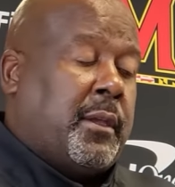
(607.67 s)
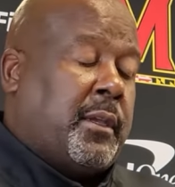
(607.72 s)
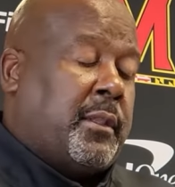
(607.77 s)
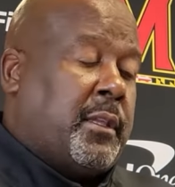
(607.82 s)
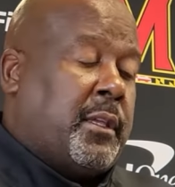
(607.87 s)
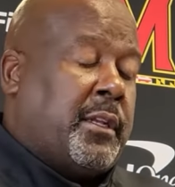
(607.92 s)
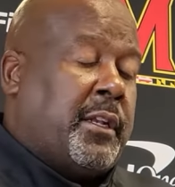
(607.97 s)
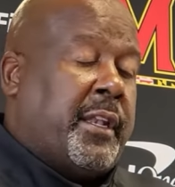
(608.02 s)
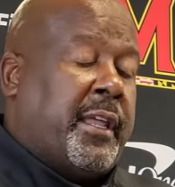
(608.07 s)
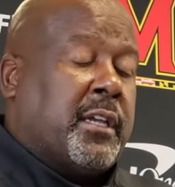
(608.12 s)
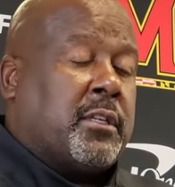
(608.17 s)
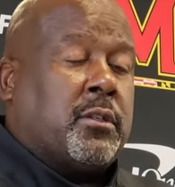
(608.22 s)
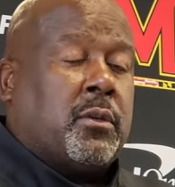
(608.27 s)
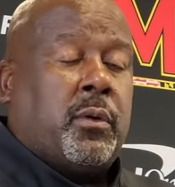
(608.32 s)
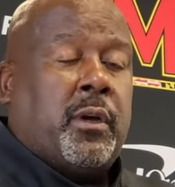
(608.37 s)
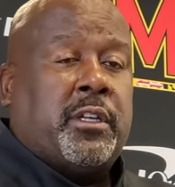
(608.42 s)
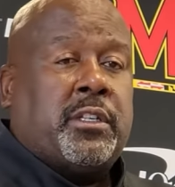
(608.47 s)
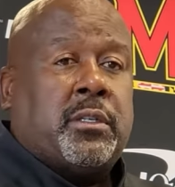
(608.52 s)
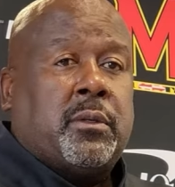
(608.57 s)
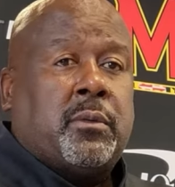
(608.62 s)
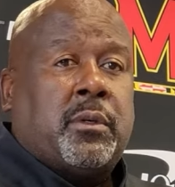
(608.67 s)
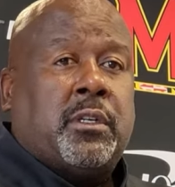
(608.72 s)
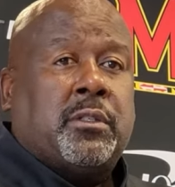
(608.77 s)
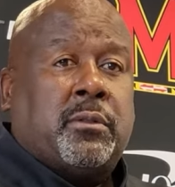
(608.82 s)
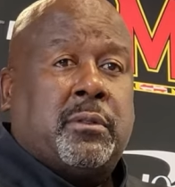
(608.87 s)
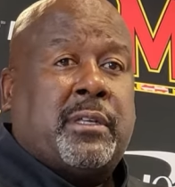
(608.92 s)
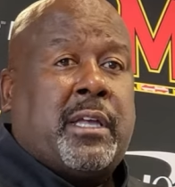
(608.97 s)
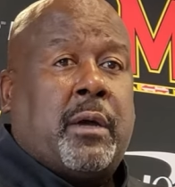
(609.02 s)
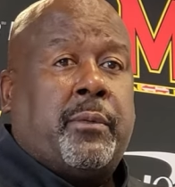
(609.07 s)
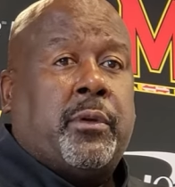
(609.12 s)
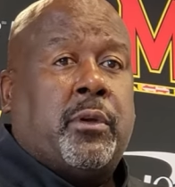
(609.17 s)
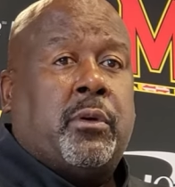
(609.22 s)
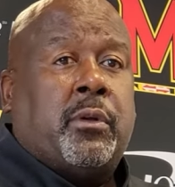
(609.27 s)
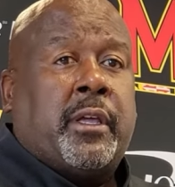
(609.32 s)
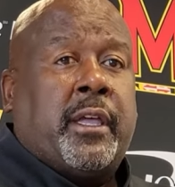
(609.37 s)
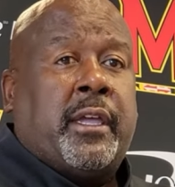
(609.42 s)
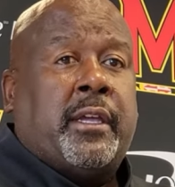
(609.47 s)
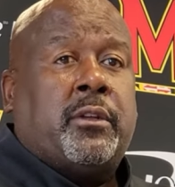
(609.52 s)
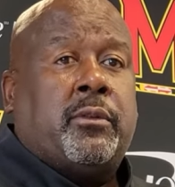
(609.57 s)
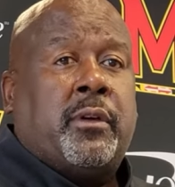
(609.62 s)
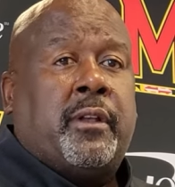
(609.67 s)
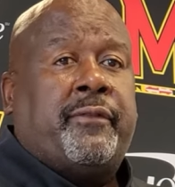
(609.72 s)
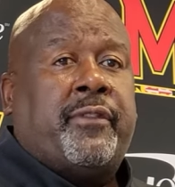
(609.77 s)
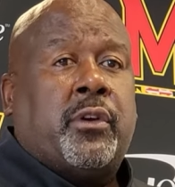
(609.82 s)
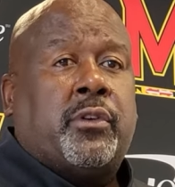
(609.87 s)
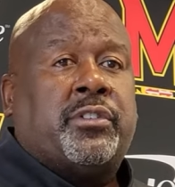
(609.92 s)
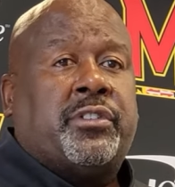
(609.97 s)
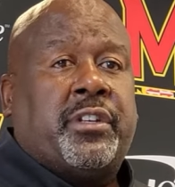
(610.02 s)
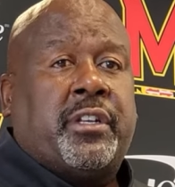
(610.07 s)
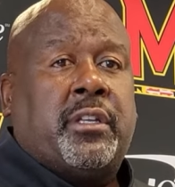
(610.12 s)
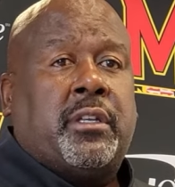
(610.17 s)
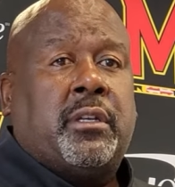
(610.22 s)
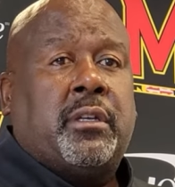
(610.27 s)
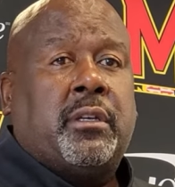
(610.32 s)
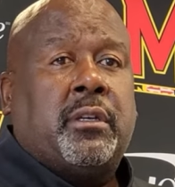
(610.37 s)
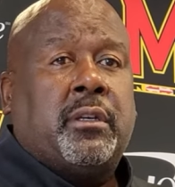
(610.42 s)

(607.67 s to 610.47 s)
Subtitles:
And then the next question was how are we going to handle adversity?